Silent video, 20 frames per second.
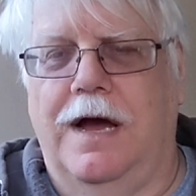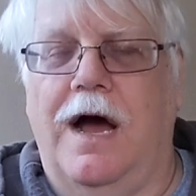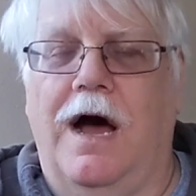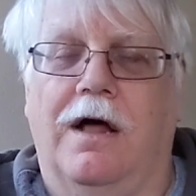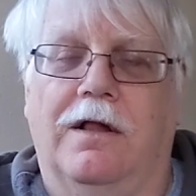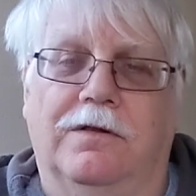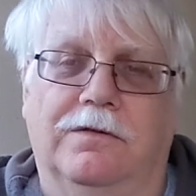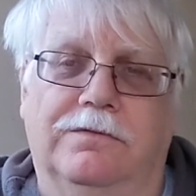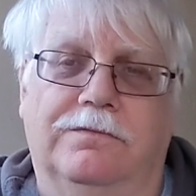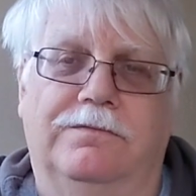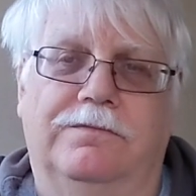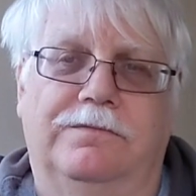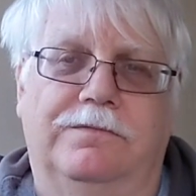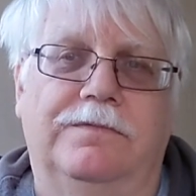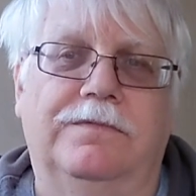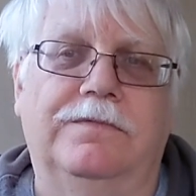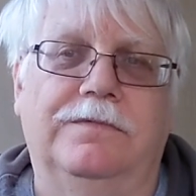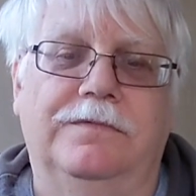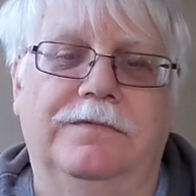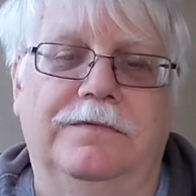I'll
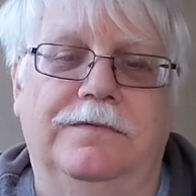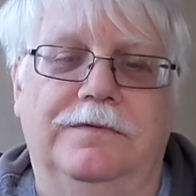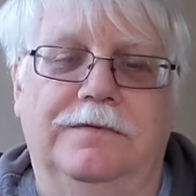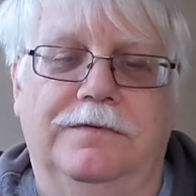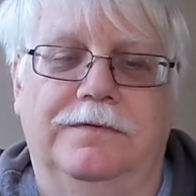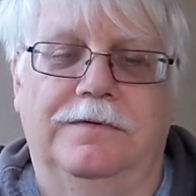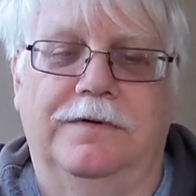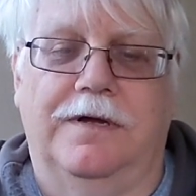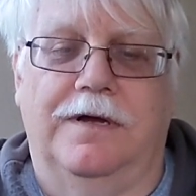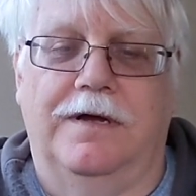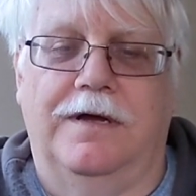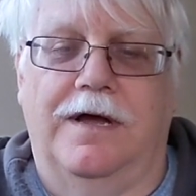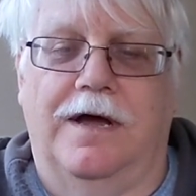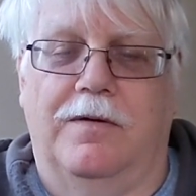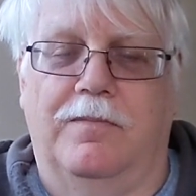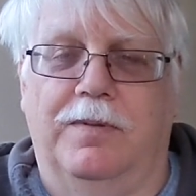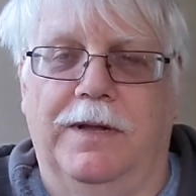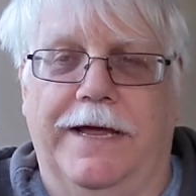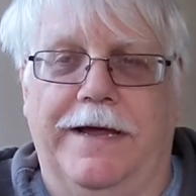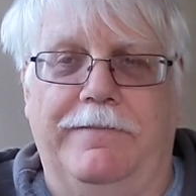
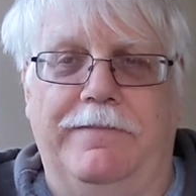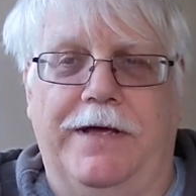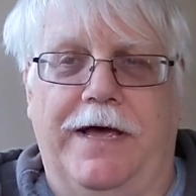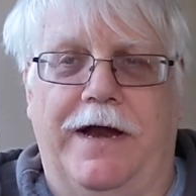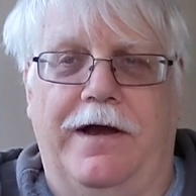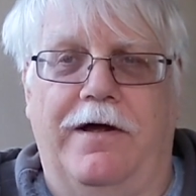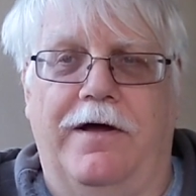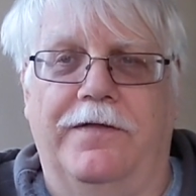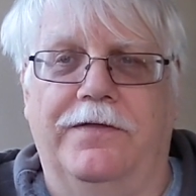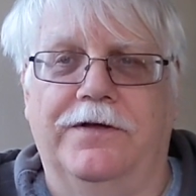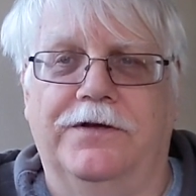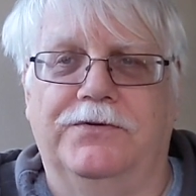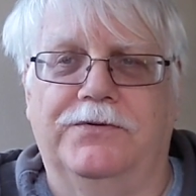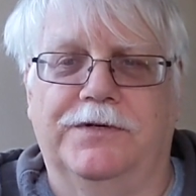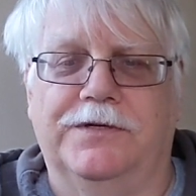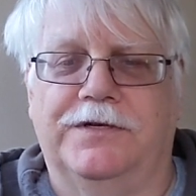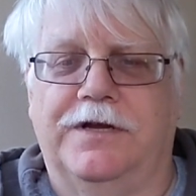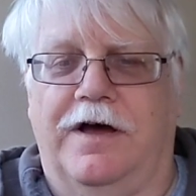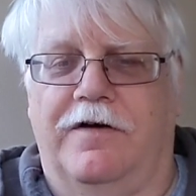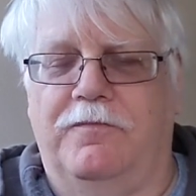blame that on the
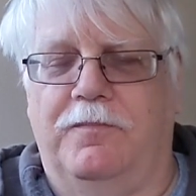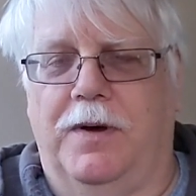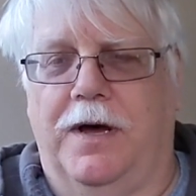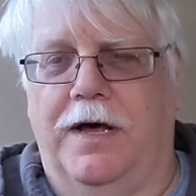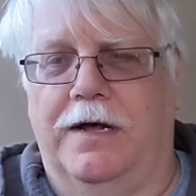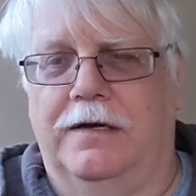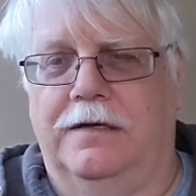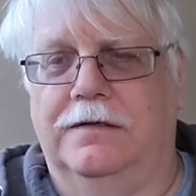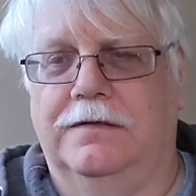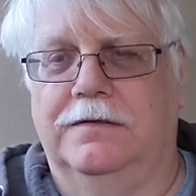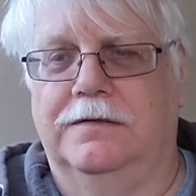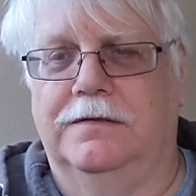twist off bottle.